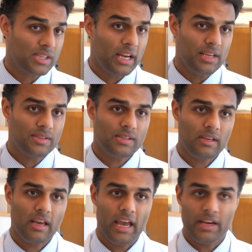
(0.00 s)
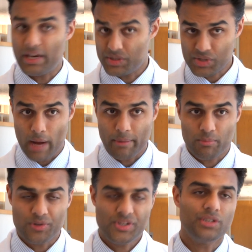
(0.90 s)
studies, and
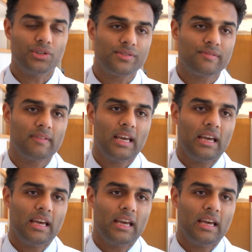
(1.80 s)
endoscopic procedures.